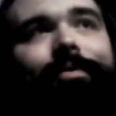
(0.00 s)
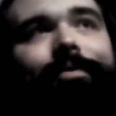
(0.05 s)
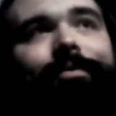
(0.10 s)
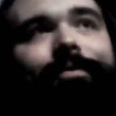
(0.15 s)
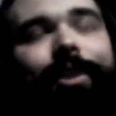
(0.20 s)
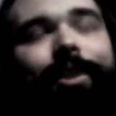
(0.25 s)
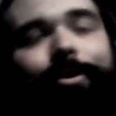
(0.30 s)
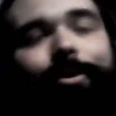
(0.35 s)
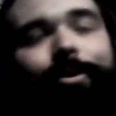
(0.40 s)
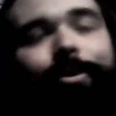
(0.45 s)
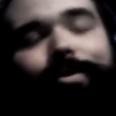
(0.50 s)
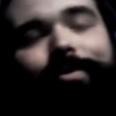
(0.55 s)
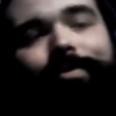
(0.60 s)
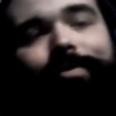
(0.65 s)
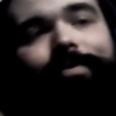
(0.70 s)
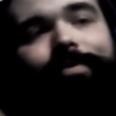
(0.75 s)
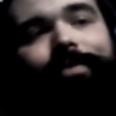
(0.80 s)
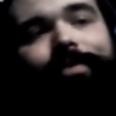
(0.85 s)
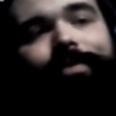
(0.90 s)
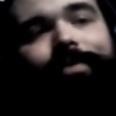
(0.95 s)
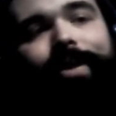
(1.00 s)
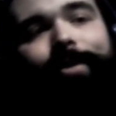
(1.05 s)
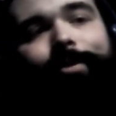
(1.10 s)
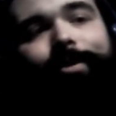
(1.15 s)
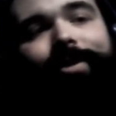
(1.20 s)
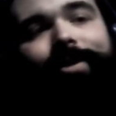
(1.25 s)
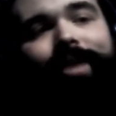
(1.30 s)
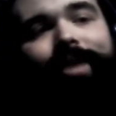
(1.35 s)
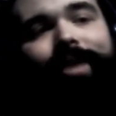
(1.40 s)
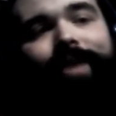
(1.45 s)
The whole thing
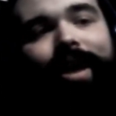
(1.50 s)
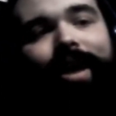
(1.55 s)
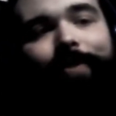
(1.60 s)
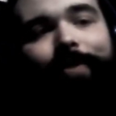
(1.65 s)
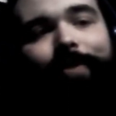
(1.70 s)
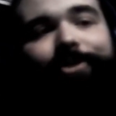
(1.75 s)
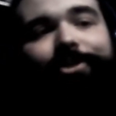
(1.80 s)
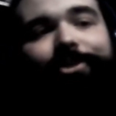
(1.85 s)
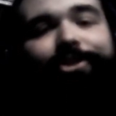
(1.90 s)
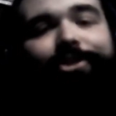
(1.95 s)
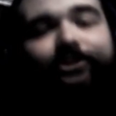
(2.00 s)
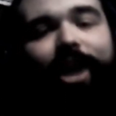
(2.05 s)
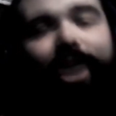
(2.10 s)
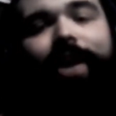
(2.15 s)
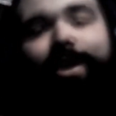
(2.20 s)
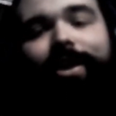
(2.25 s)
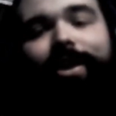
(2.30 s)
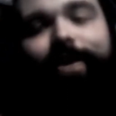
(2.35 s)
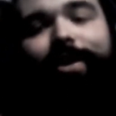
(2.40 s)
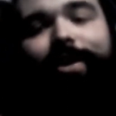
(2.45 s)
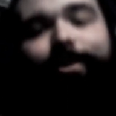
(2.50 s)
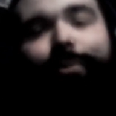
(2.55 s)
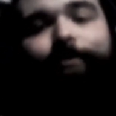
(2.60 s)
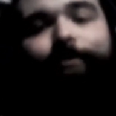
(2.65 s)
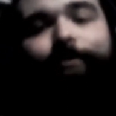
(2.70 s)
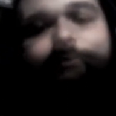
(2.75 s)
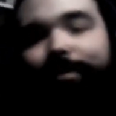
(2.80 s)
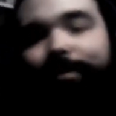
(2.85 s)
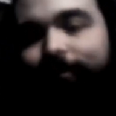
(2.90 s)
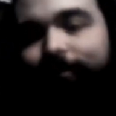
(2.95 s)
was like I was jogging
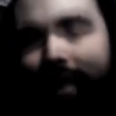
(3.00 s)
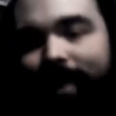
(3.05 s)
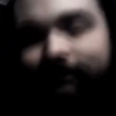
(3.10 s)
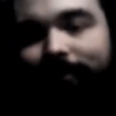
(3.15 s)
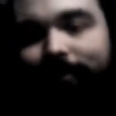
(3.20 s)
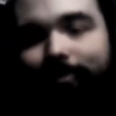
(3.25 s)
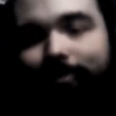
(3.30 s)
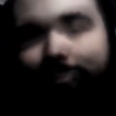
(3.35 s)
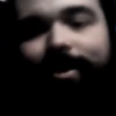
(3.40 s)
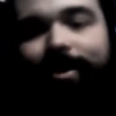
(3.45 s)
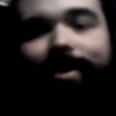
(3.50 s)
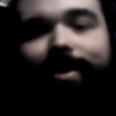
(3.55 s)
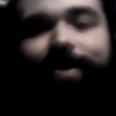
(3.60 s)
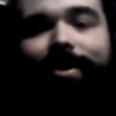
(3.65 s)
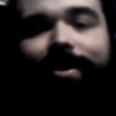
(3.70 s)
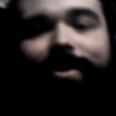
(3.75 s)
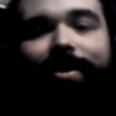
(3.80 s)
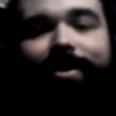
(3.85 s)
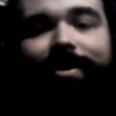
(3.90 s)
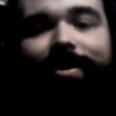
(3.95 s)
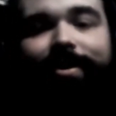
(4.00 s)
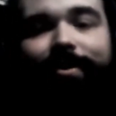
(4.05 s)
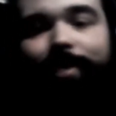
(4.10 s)
with a referee